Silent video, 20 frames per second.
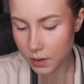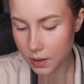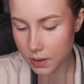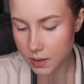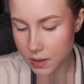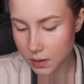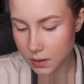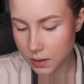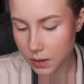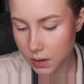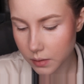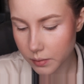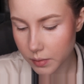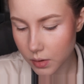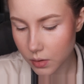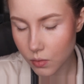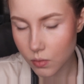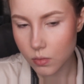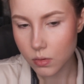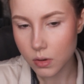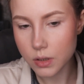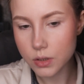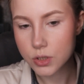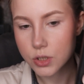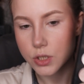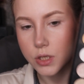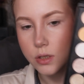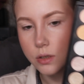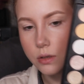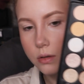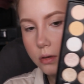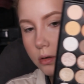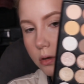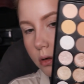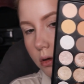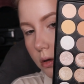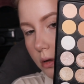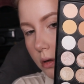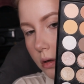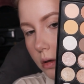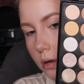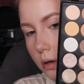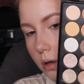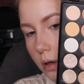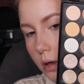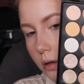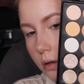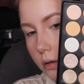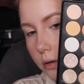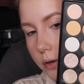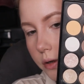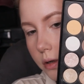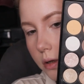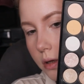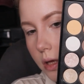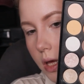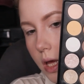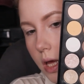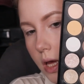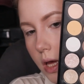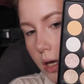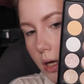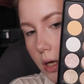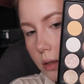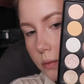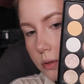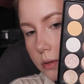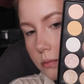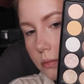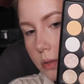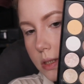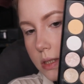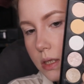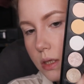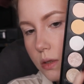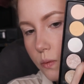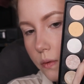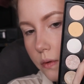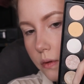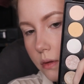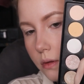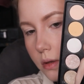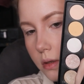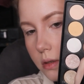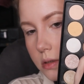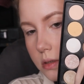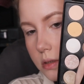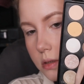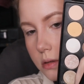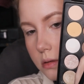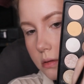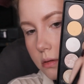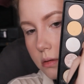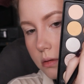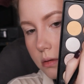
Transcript: It's a little bit orangey color, and I'm going to mix it with this